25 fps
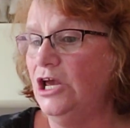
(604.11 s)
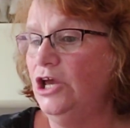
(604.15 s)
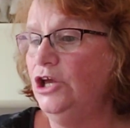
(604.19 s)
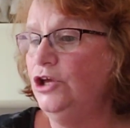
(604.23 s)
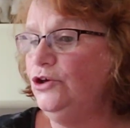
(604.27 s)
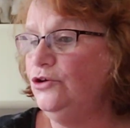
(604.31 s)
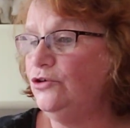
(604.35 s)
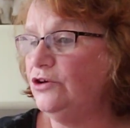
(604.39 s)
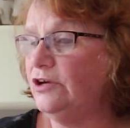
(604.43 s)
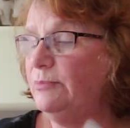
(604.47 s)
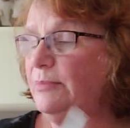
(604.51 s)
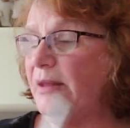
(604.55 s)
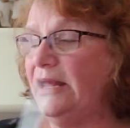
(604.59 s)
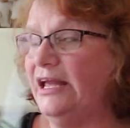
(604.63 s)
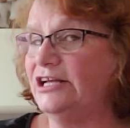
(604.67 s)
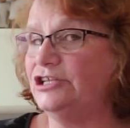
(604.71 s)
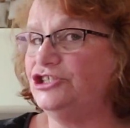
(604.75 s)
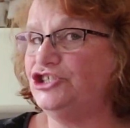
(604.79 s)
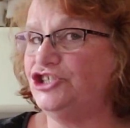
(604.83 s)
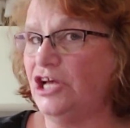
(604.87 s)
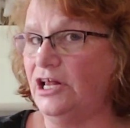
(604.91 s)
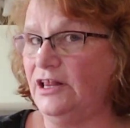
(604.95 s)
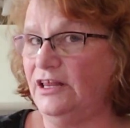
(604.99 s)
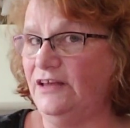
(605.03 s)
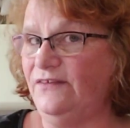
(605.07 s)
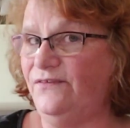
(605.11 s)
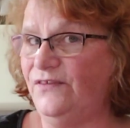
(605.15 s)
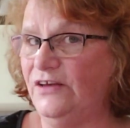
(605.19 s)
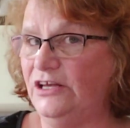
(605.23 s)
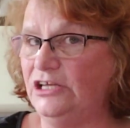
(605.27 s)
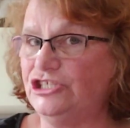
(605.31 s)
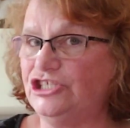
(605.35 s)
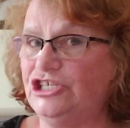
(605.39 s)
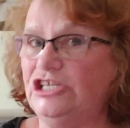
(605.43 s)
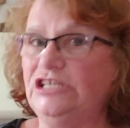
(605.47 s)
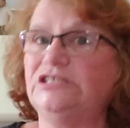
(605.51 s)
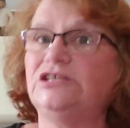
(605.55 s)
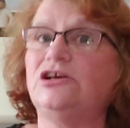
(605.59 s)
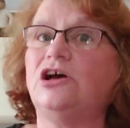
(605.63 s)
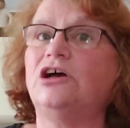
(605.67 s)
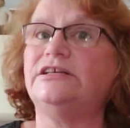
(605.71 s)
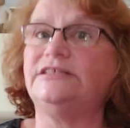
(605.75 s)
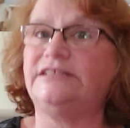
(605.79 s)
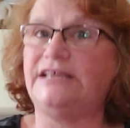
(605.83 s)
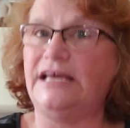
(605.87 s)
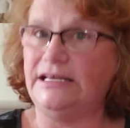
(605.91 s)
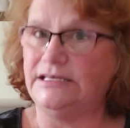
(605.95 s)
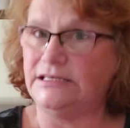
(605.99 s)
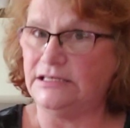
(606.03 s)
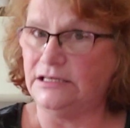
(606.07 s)
You could make a jellyfish. He's got
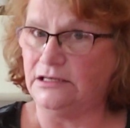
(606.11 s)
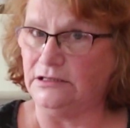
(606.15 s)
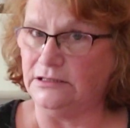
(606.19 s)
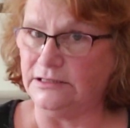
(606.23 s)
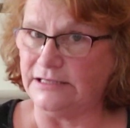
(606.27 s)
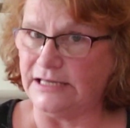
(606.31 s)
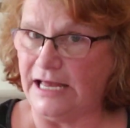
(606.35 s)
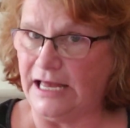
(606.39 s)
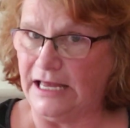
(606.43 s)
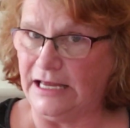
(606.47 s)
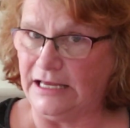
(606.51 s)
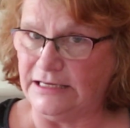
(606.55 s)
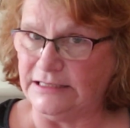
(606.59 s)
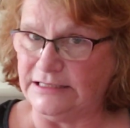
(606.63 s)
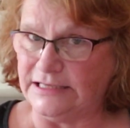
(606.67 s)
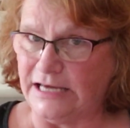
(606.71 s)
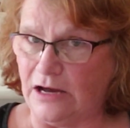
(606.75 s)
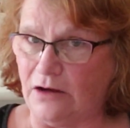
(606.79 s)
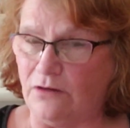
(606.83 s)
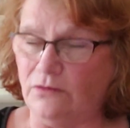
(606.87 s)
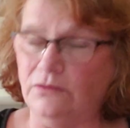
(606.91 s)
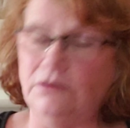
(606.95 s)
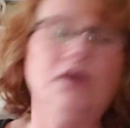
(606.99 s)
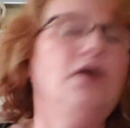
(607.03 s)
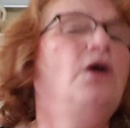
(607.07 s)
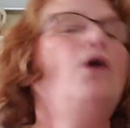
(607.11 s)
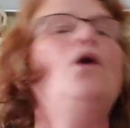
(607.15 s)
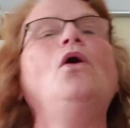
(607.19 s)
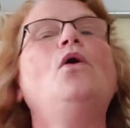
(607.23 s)
tentacles hanging down.